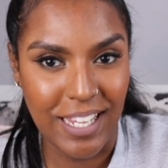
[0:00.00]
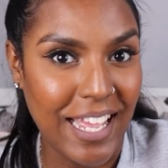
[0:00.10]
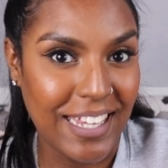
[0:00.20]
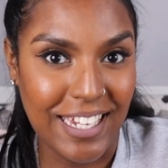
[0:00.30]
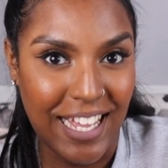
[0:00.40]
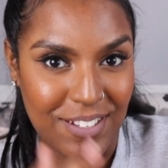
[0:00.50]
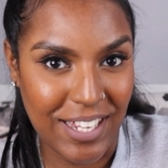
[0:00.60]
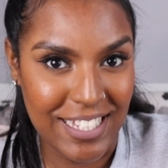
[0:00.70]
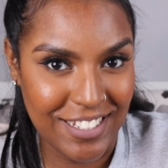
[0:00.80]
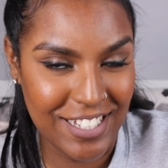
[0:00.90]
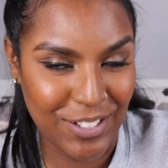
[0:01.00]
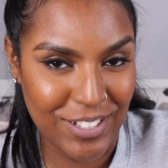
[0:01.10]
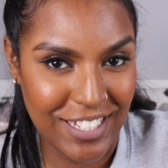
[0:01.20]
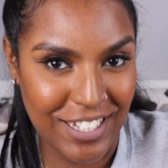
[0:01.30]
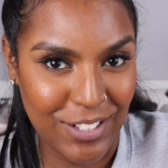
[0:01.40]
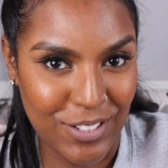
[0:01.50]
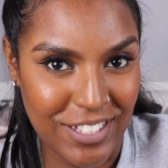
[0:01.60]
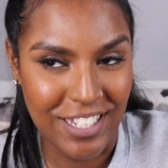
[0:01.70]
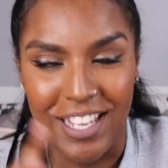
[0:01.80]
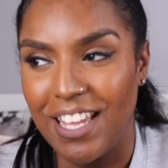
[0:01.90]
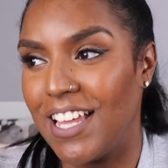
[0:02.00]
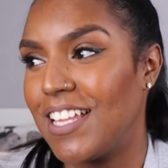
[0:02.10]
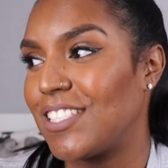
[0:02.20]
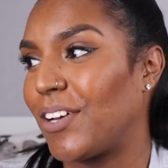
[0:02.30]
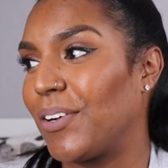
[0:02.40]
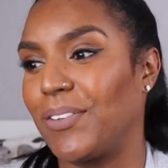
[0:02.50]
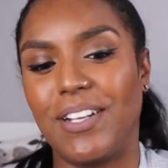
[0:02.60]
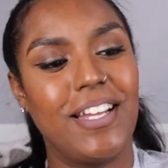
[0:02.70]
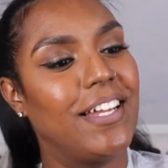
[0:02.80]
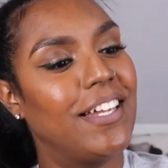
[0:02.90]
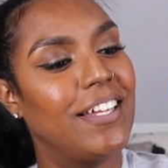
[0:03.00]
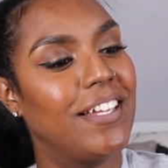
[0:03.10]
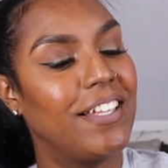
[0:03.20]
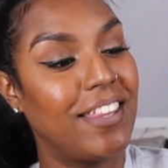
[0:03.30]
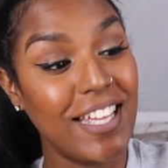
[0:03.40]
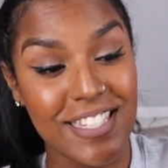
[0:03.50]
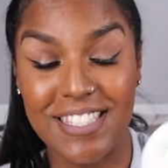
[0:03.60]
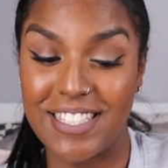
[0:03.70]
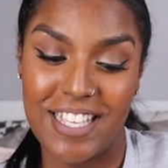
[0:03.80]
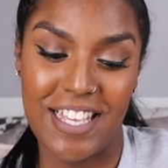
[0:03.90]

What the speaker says: And then that's discontinued. So this